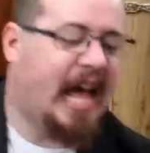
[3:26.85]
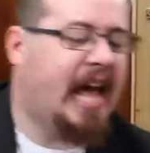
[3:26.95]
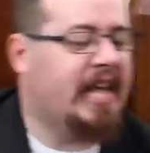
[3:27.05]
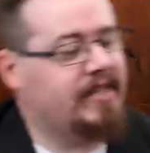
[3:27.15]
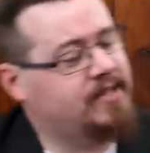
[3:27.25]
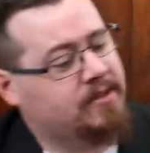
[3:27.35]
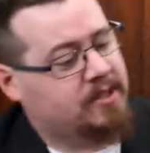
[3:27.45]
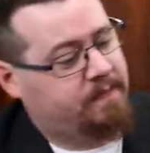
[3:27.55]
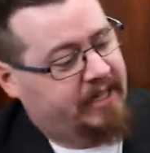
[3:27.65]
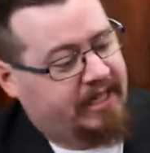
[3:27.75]
hey, this
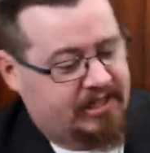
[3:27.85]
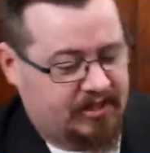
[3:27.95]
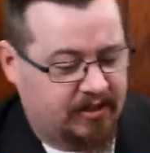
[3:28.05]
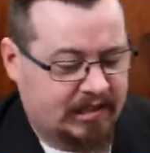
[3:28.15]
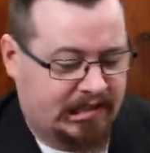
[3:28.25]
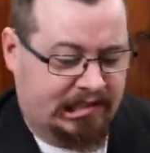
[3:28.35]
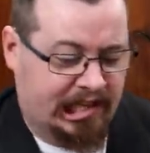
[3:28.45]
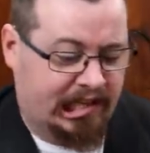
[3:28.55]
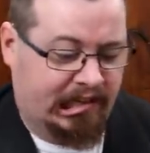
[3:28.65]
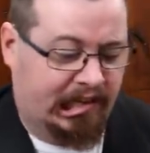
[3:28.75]
looks pretty solid,
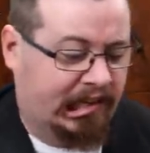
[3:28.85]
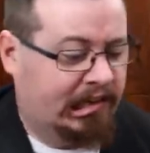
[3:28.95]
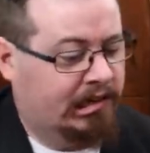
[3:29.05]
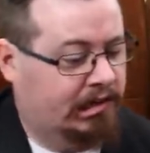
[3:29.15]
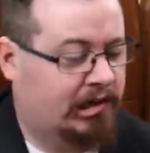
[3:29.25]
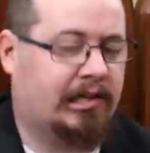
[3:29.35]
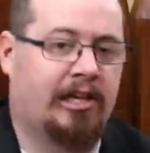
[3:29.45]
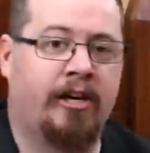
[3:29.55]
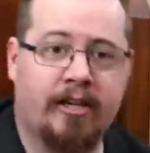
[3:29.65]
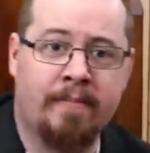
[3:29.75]
ting ting, knock
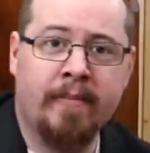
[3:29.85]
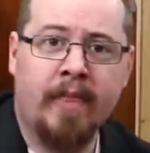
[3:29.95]
knock,